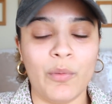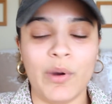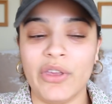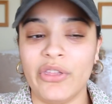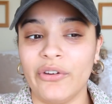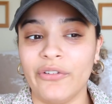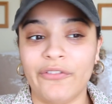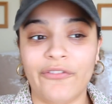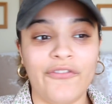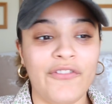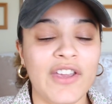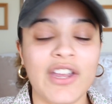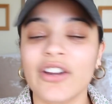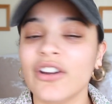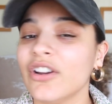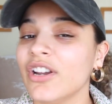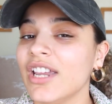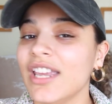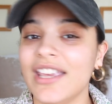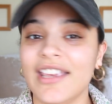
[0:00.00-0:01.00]
whether
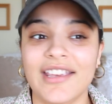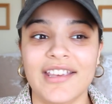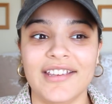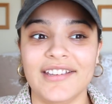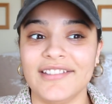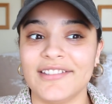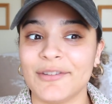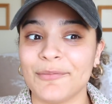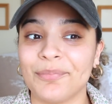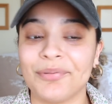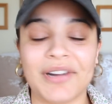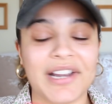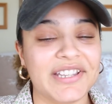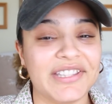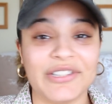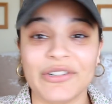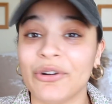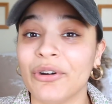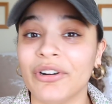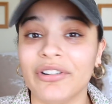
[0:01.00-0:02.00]
fear is
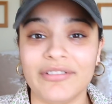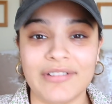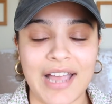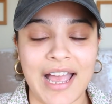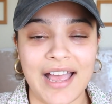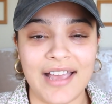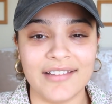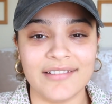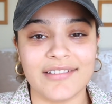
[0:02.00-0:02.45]
present or not.